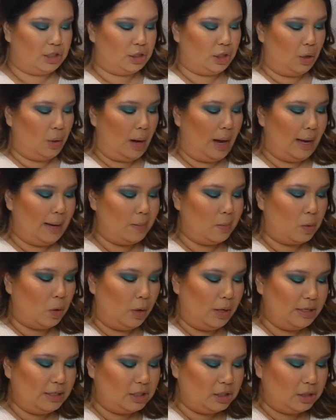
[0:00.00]
so I'm
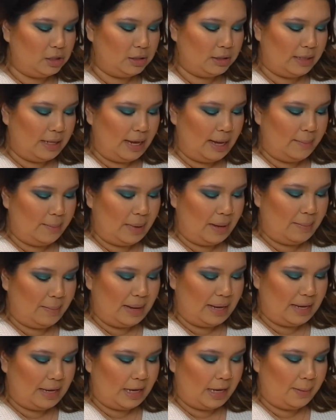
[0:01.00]
going to let my
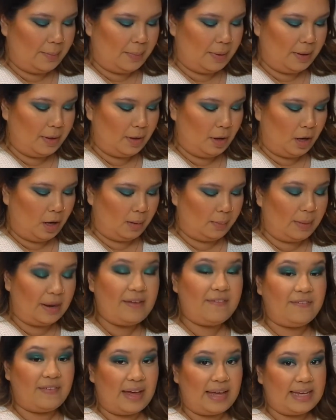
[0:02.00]
makeup on my
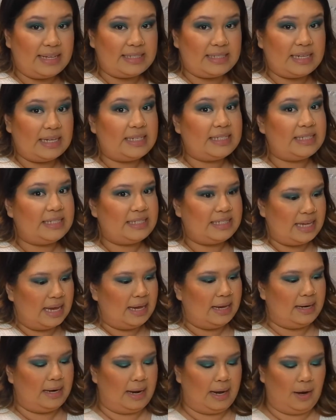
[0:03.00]
face
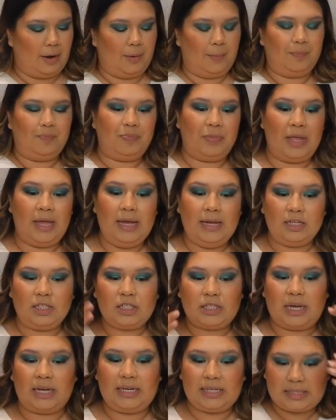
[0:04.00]
set now. Just
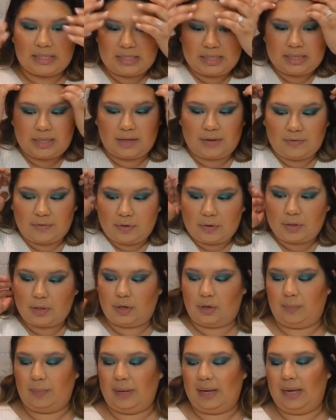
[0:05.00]
kind of sit there for a
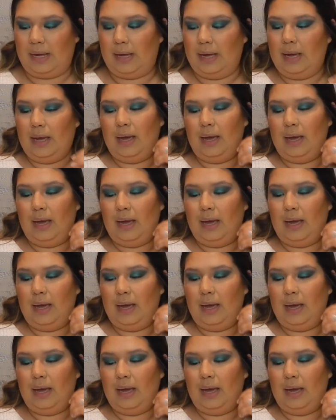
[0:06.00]
little bit